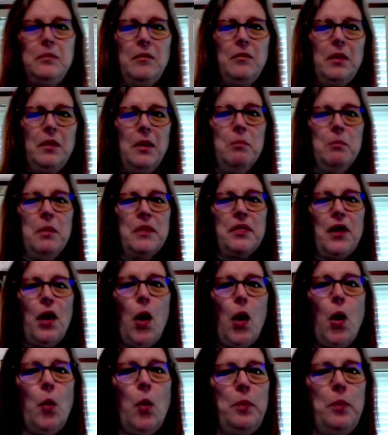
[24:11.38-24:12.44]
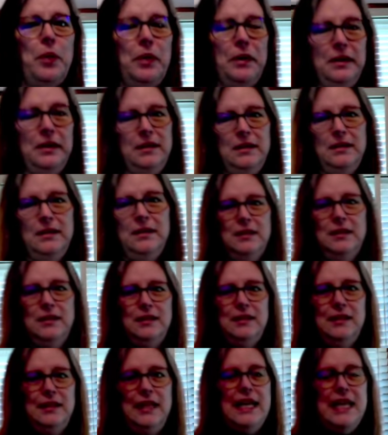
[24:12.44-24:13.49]
But the hope
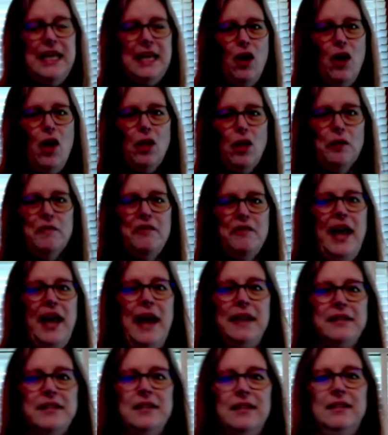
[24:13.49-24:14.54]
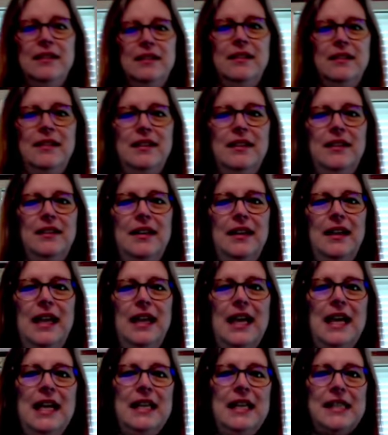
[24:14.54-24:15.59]
in all of that
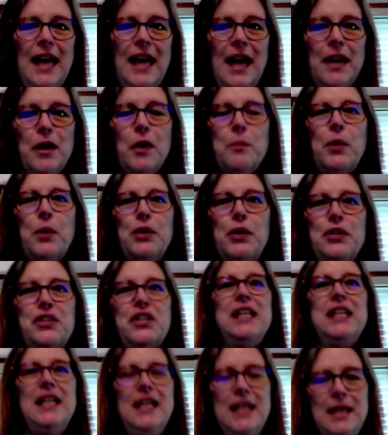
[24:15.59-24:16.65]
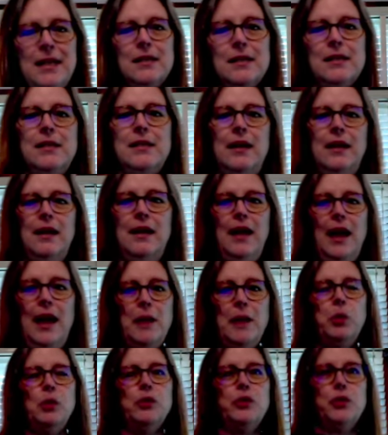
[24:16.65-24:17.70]
is that a person is able
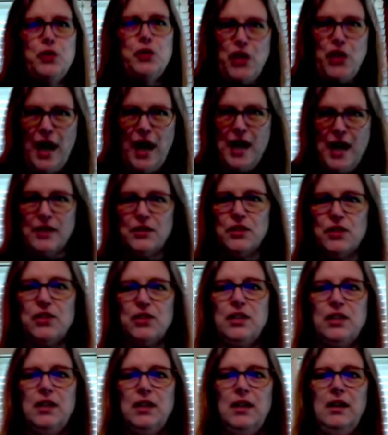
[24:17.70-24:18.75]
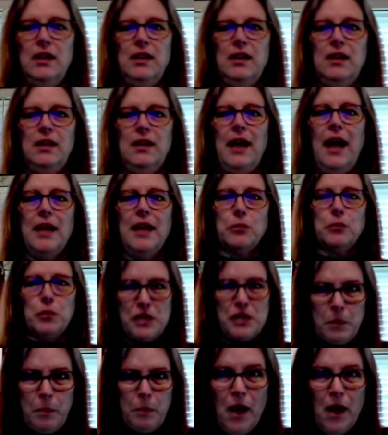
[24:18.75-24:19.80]
to change and
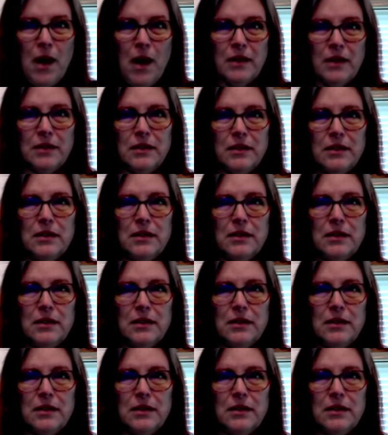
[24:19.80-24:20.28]
respond